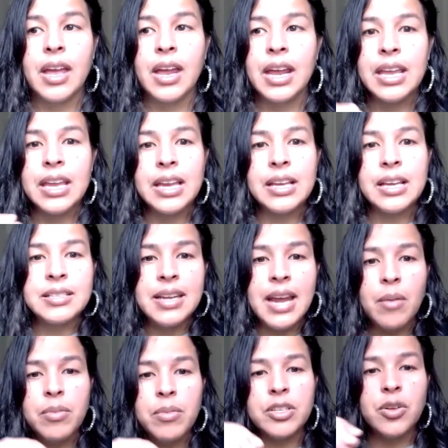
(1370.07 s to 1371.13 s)
And he
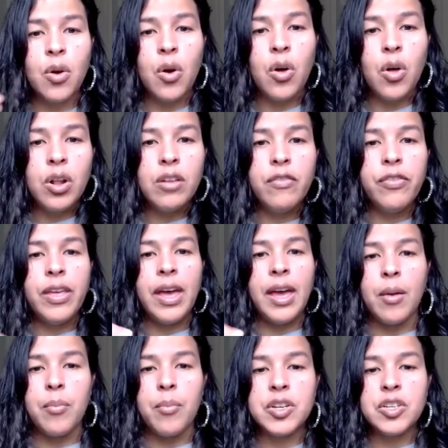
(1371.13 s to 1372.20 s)
established all of
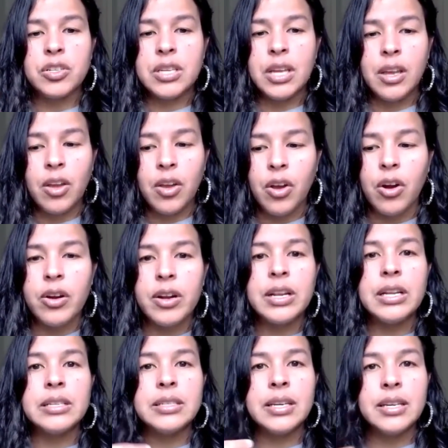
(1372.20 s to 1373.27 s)
that. But just like a garden,
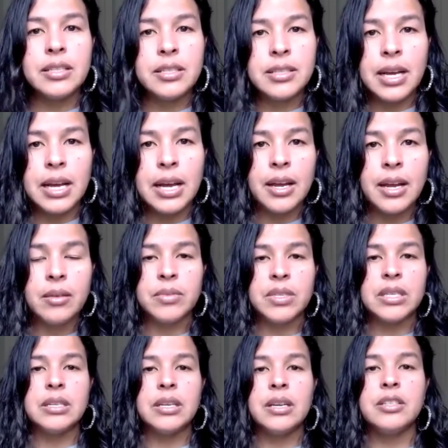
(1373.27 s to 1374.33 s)
it takes time,
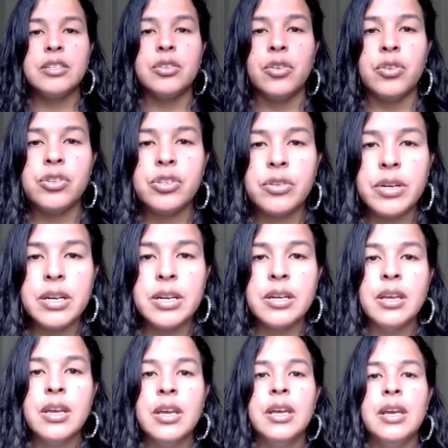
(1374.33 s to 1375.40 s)
it takes
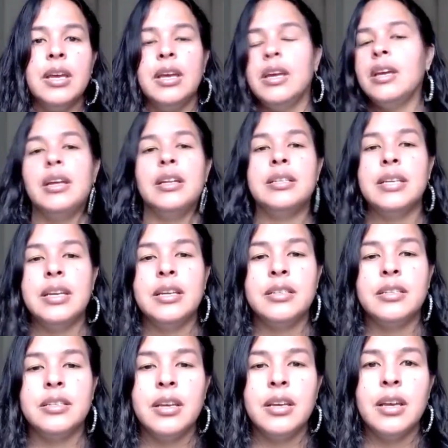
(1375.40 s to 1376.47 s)
nurturing, it
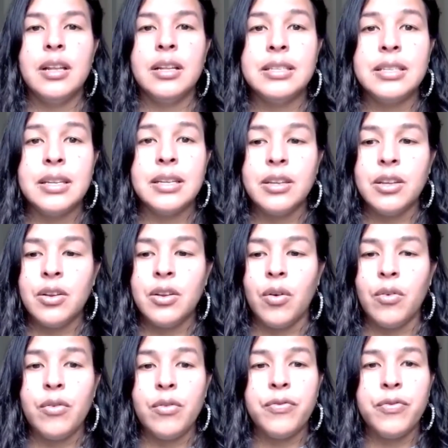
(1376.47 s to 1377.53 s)
takes,
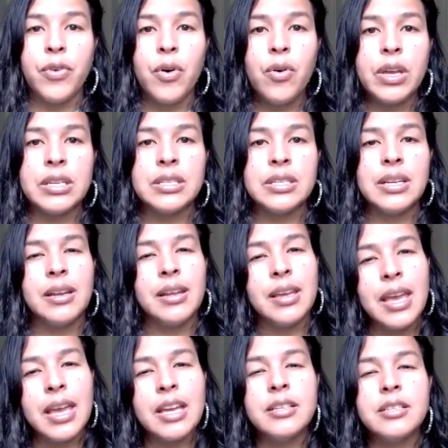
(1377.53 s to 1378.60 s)
focus,
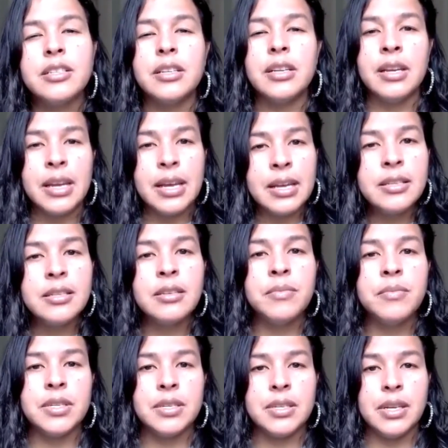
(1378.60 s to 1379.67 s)
dedication,
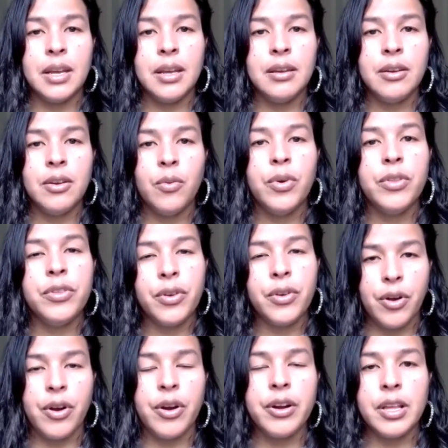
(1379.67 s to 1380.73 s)
intimacy with your
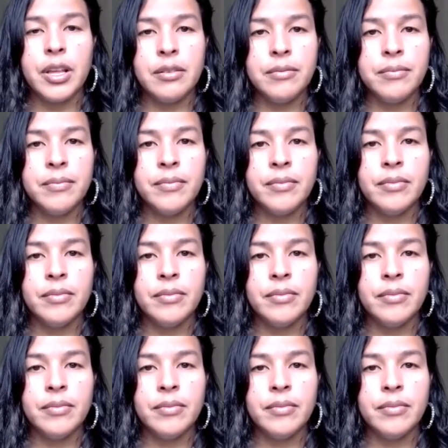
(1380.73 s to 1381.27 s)
garden.